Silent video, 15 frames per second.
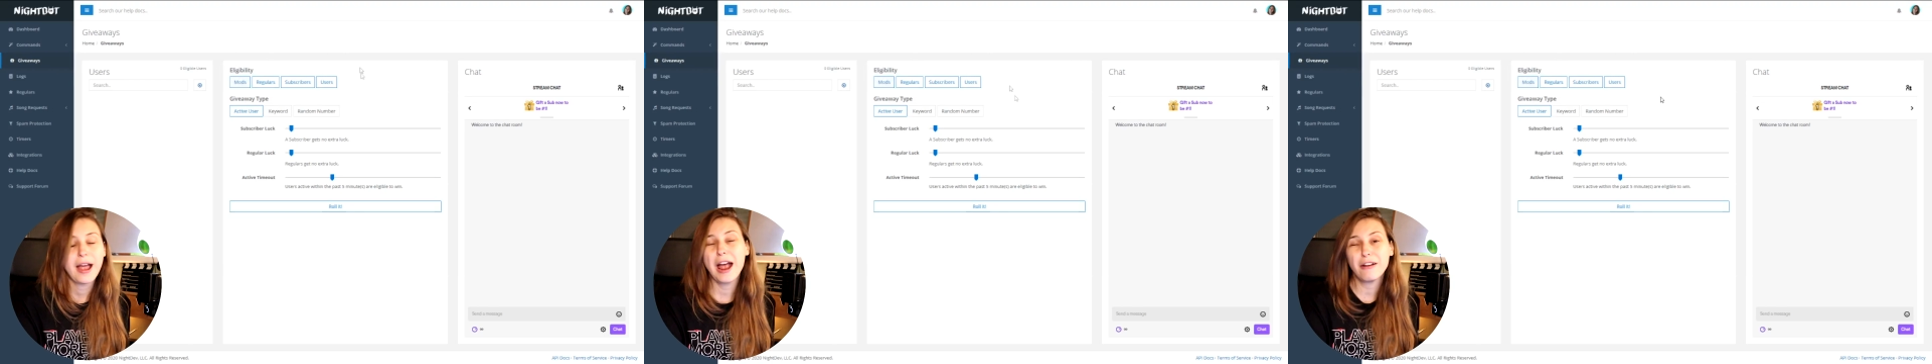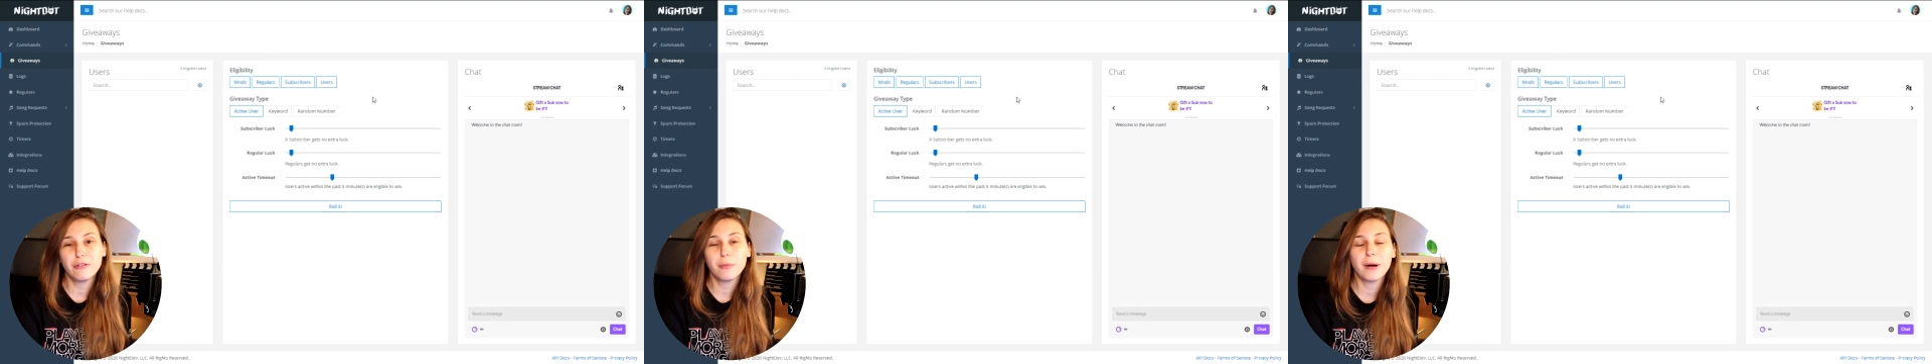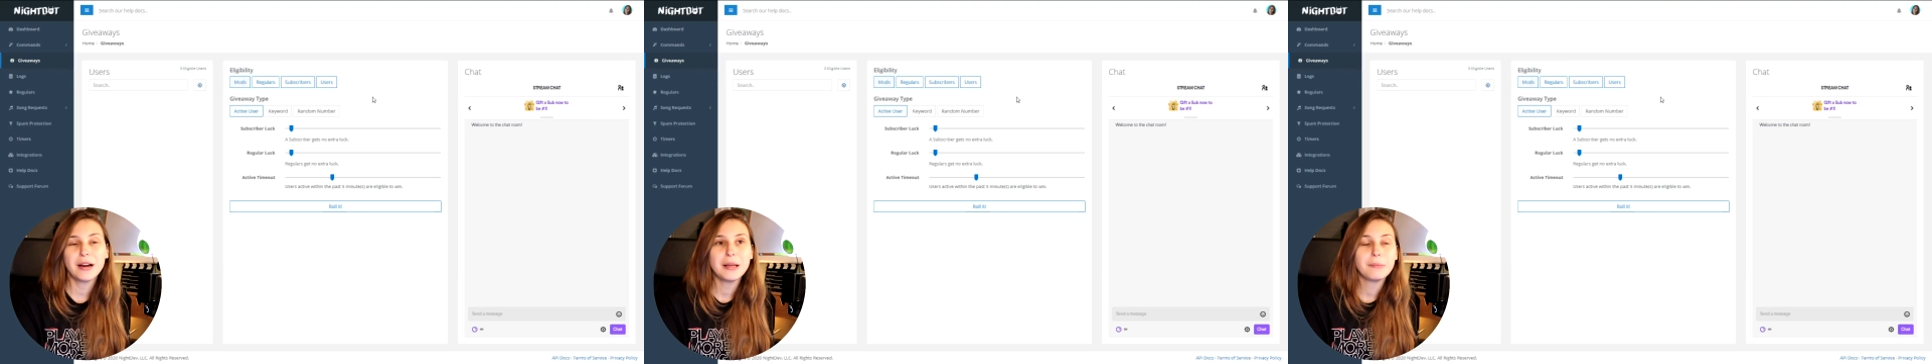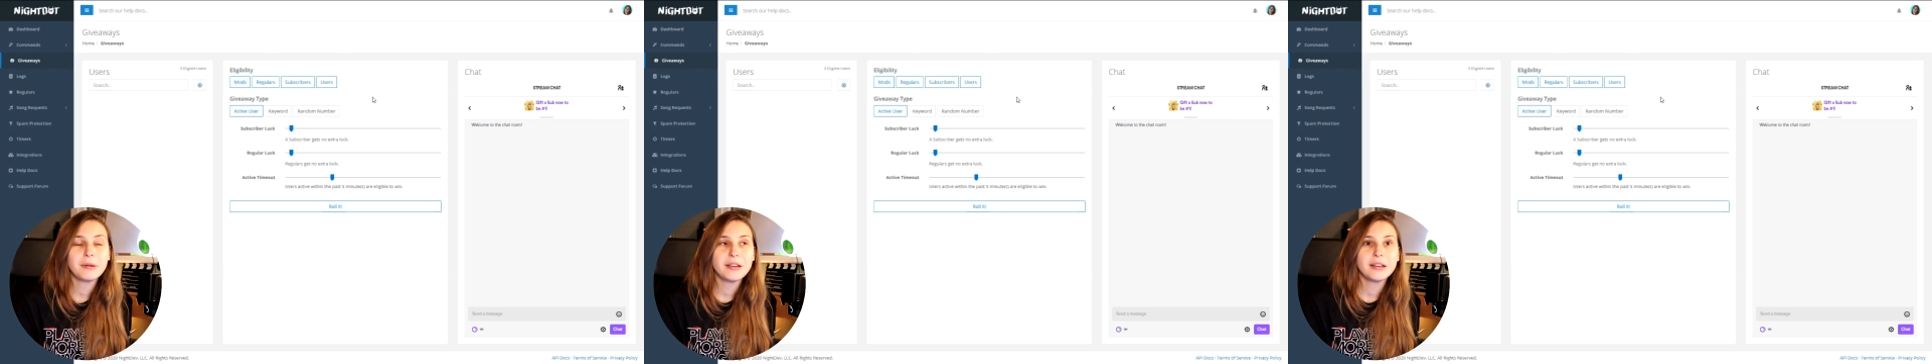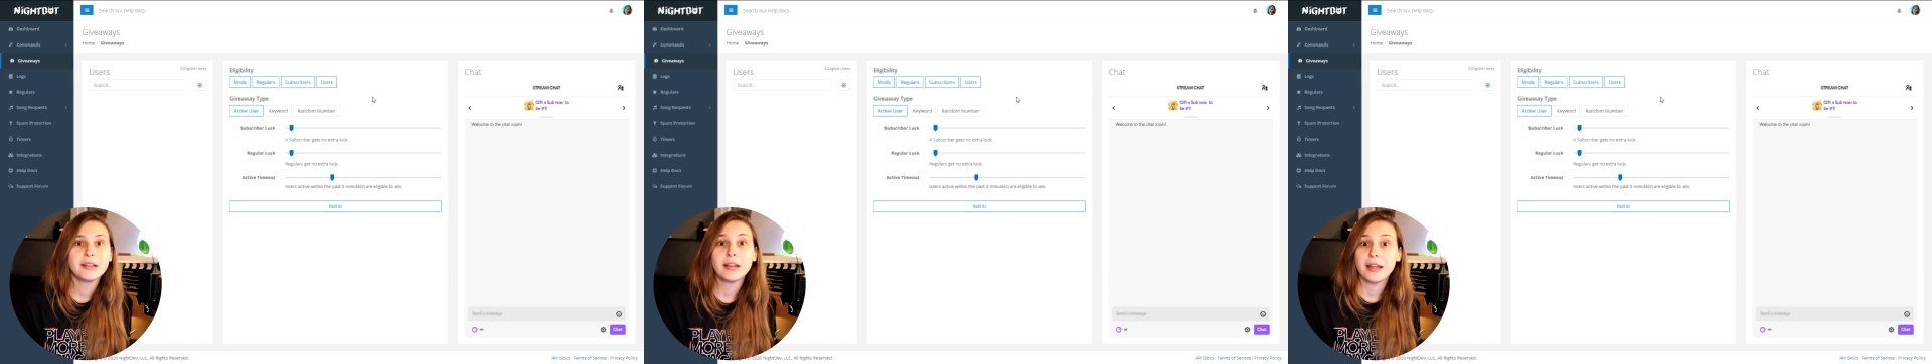everybody
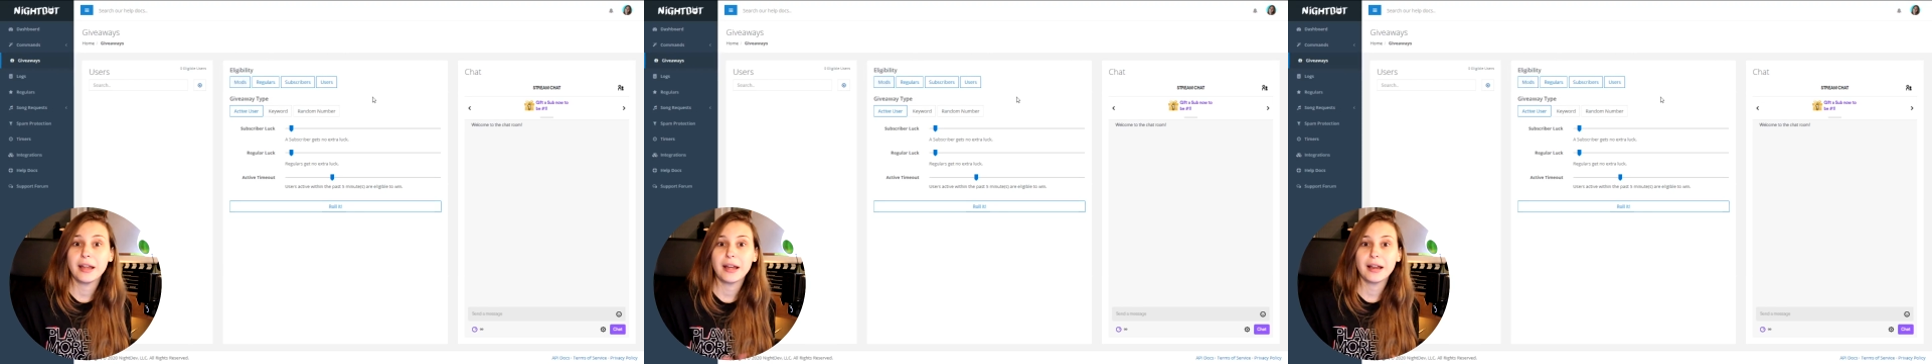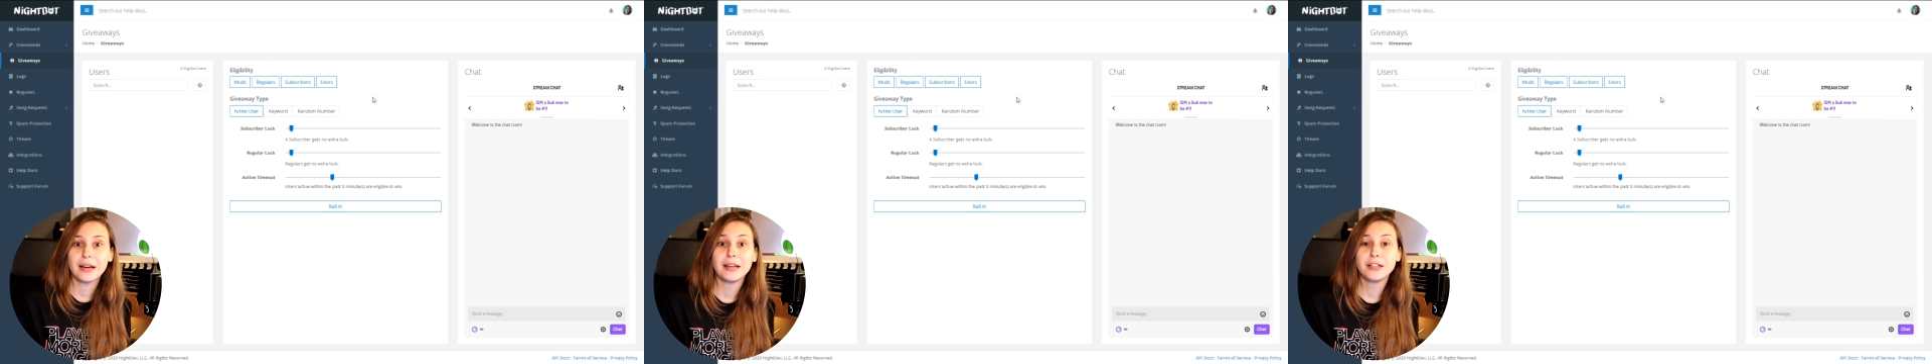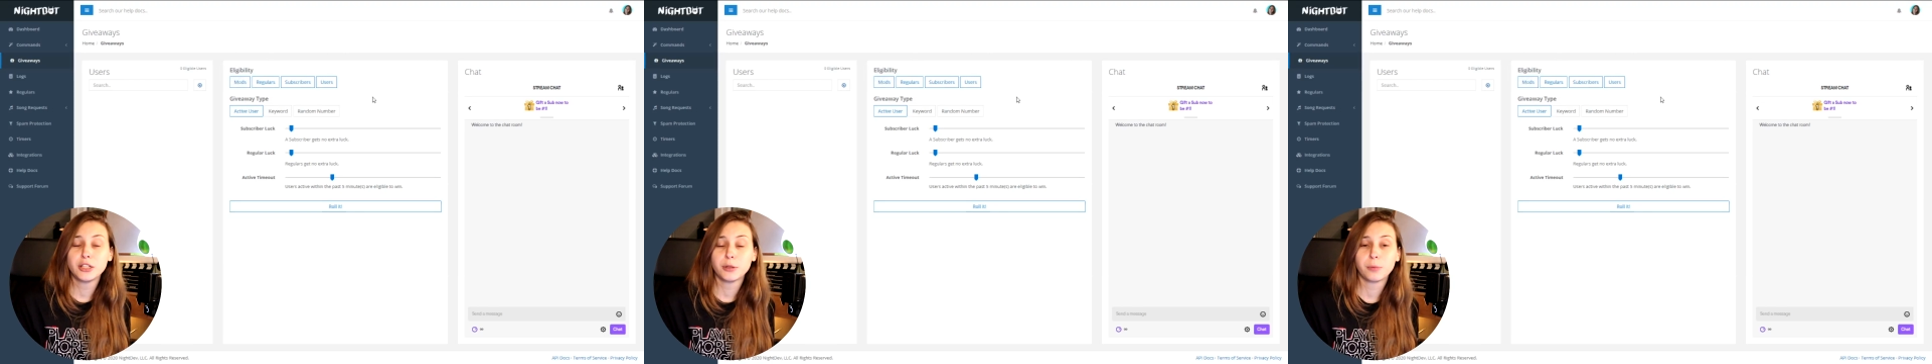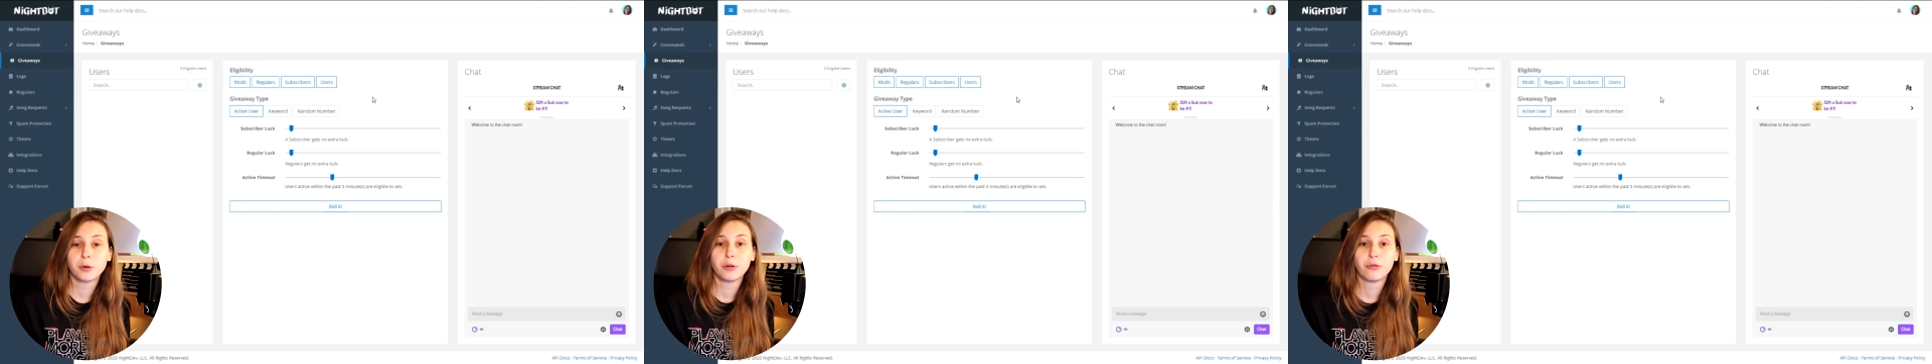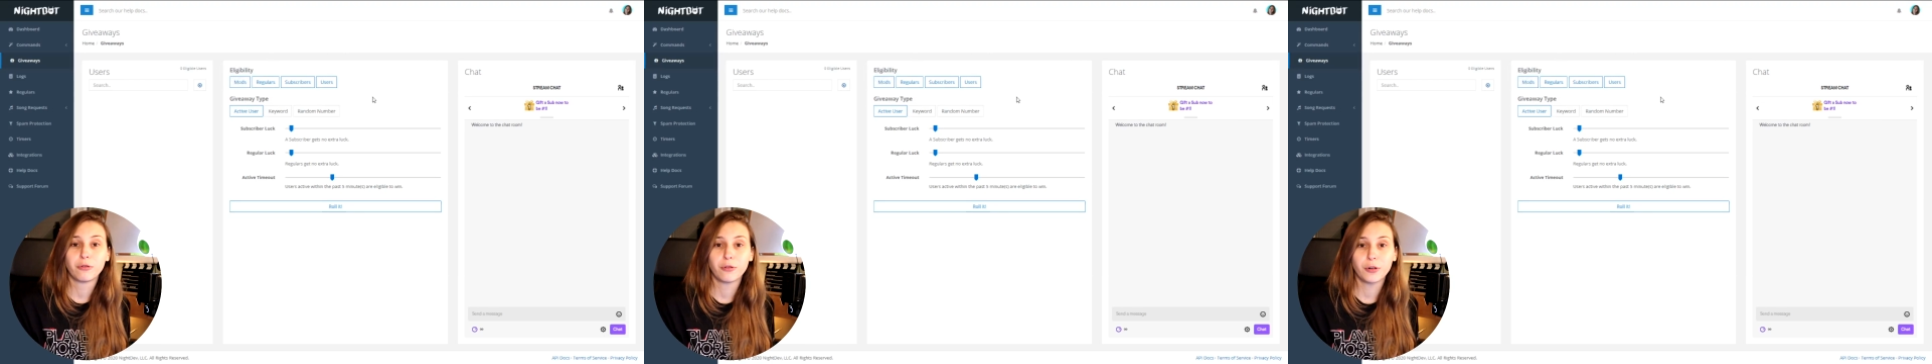being
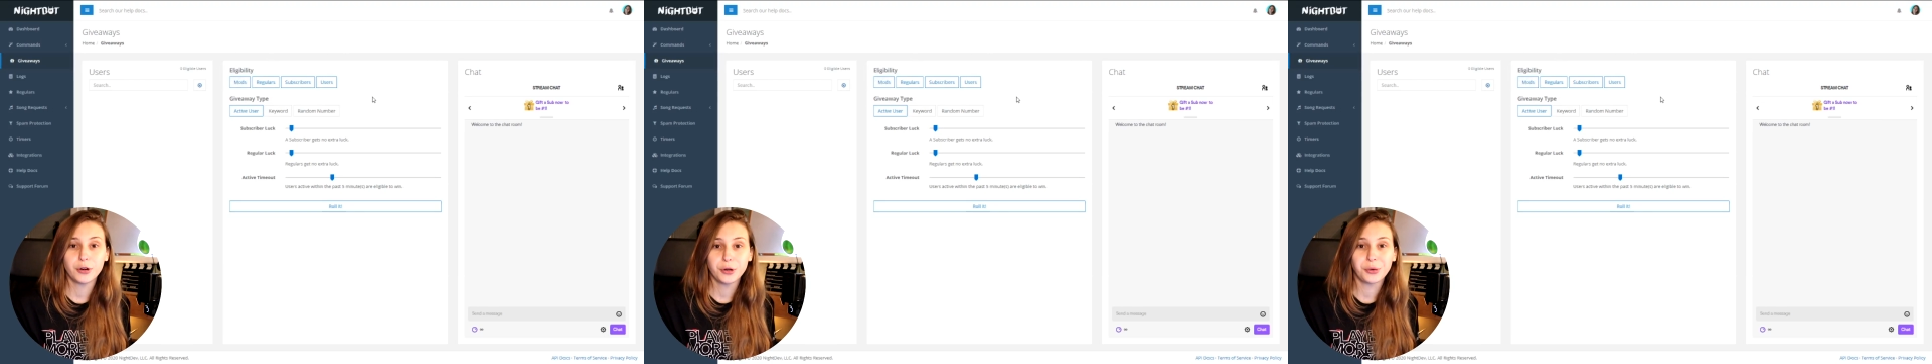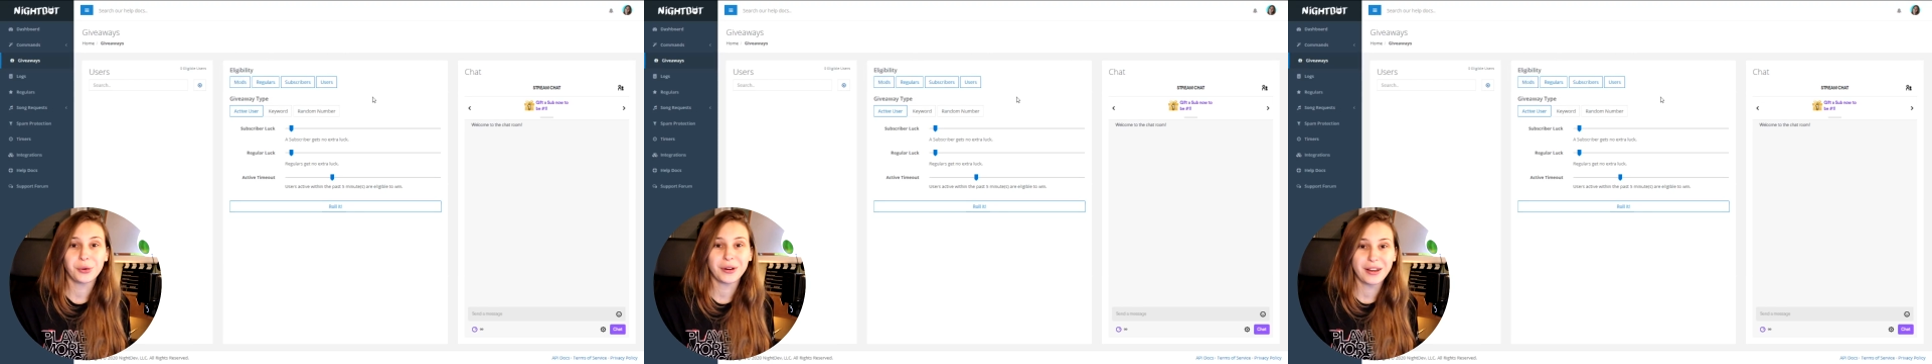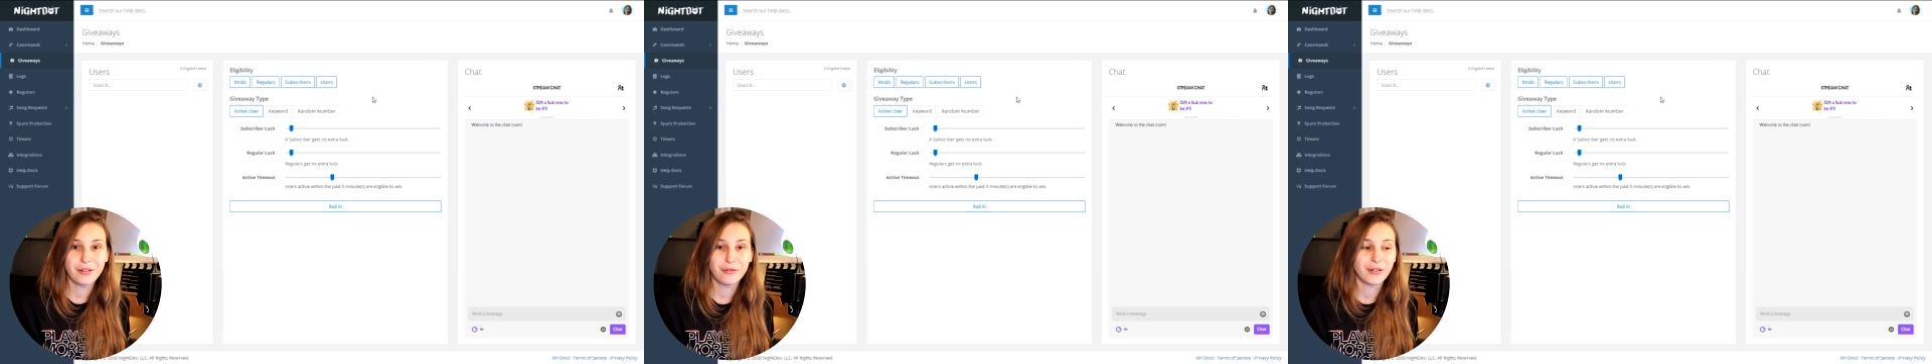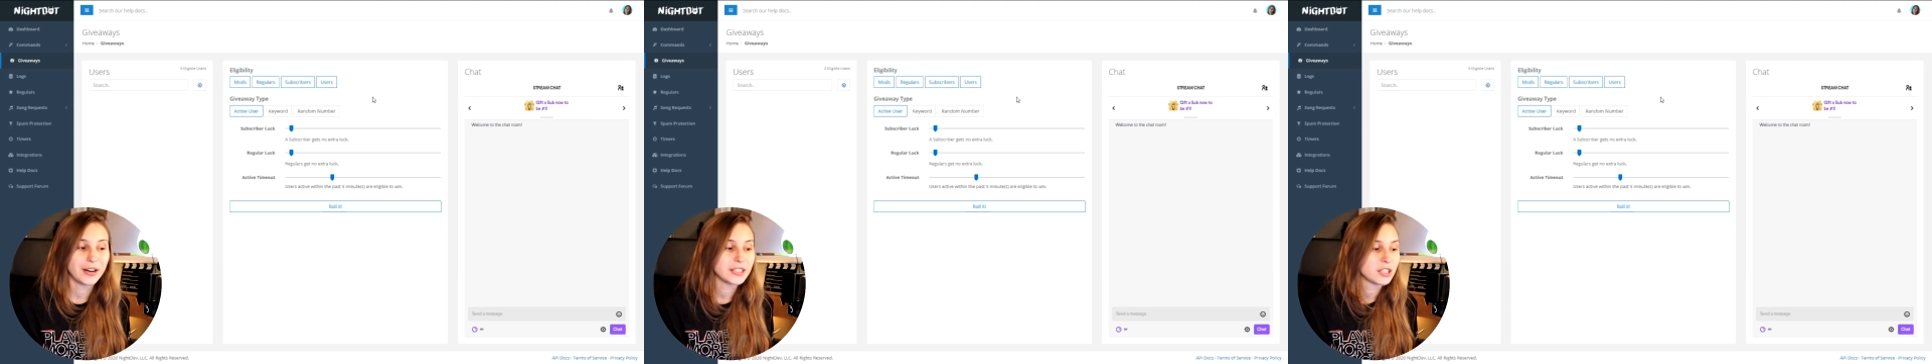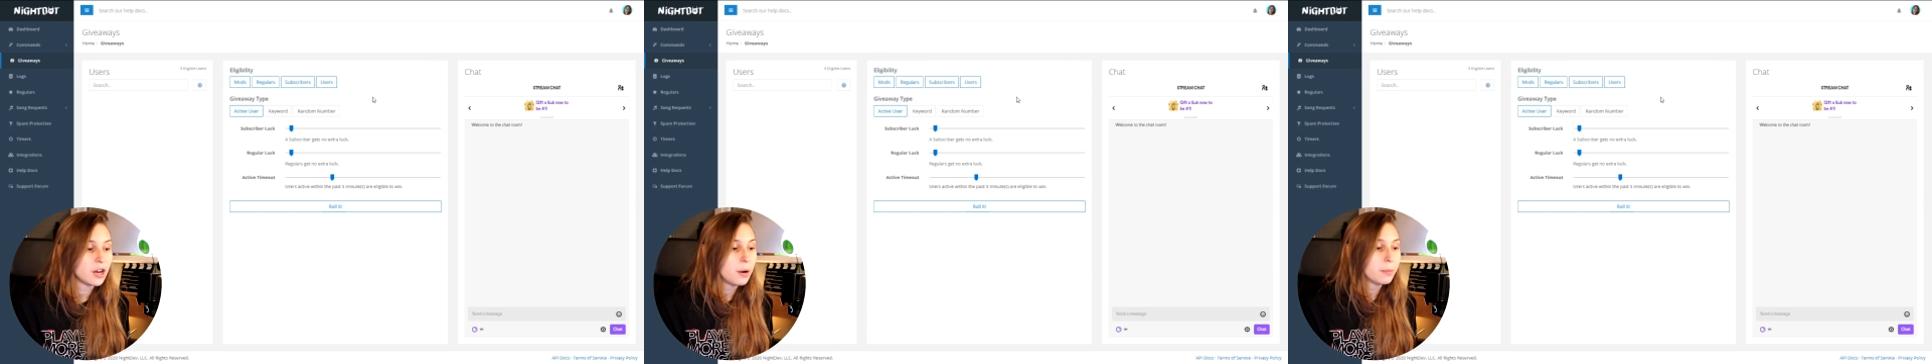eligible for your giveaways.